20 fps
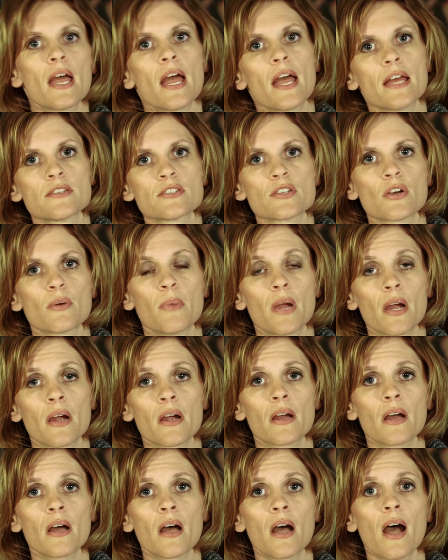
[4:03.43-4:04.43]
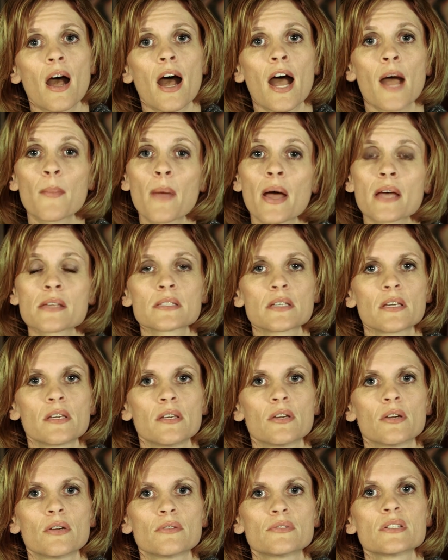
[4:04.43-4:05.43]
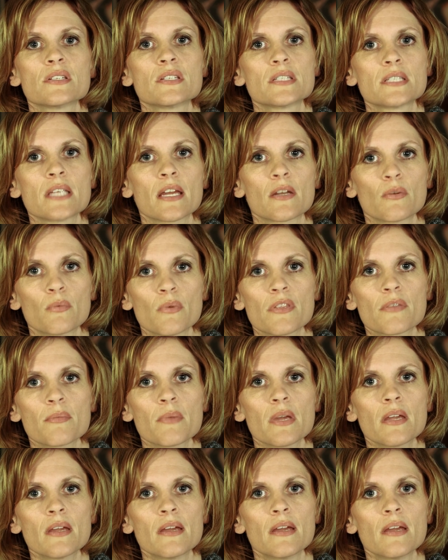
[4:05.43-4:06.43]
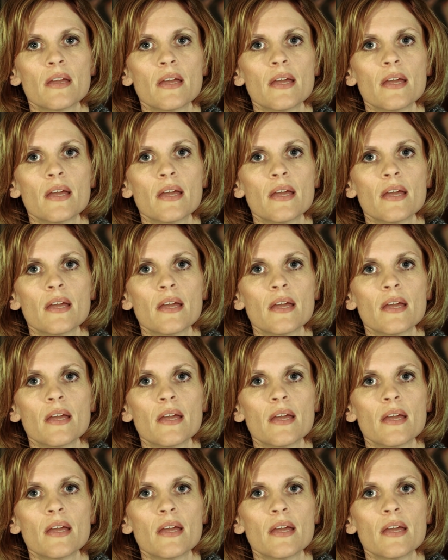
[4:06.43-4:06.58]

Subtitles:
And so, America, I'm asking you to stand with me,